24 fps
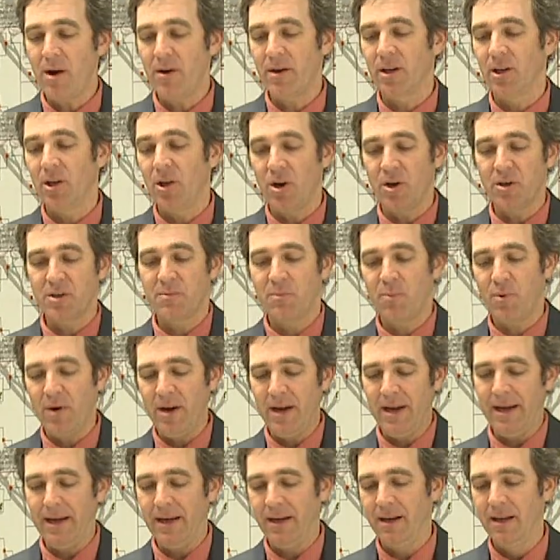Villamoare
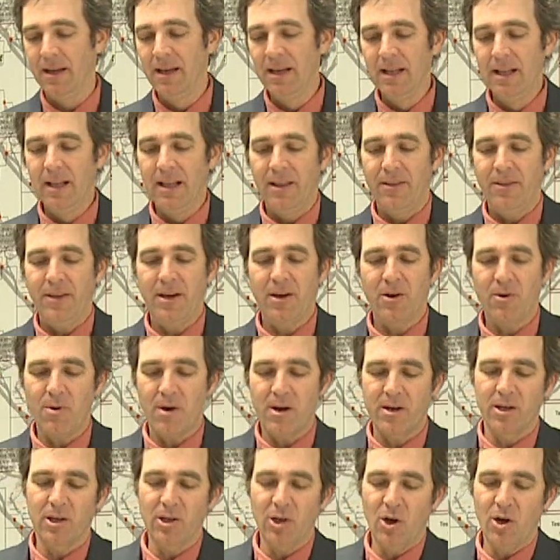published his finds in
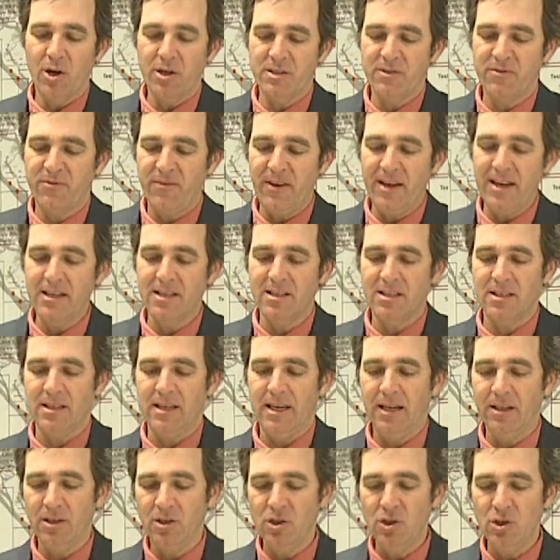the journal
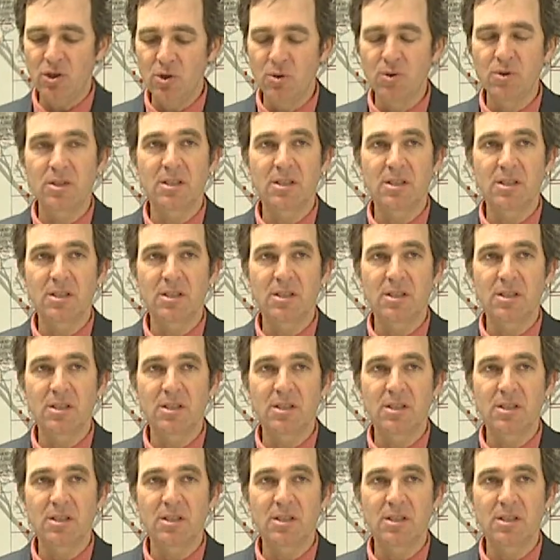Science and will